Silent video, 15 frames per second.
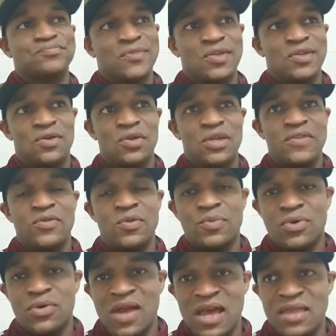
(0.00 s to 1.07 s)
you know, even
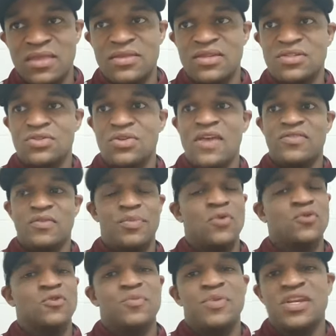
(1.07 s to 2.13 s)
with pro athletes, you have to
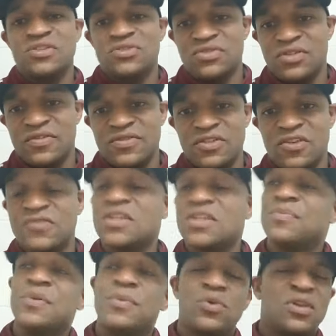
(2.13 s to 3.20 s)
post pictures of yourself.
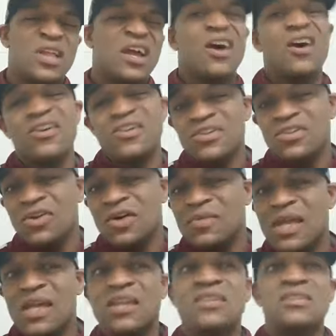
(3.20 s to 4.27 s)
Some people are like, "Oh, you know,
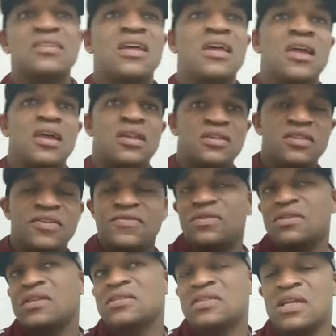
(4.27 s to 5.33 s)
I'm not into that," and
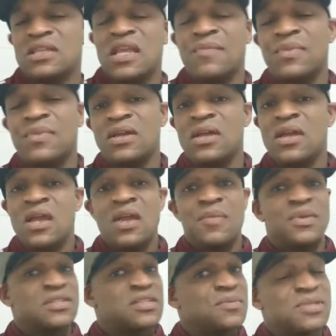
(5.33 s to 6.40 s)
different things like that. But
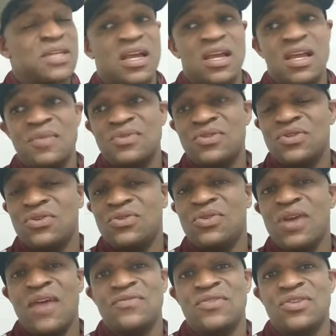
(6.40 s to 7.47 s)
but sometimes, you know,
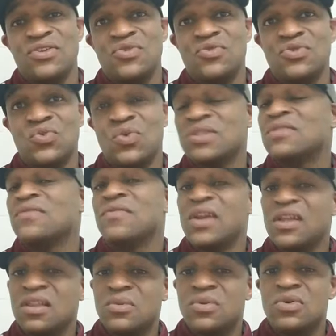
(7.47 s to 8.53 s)
you have to use what's
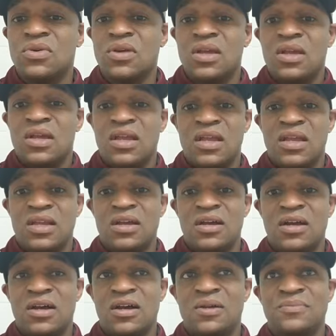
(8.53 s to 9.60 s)
available, and
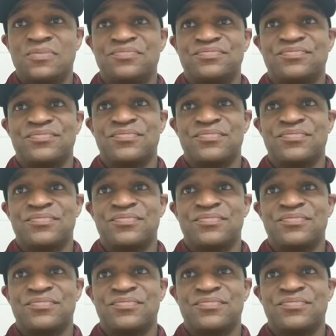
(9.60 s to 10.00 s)
um,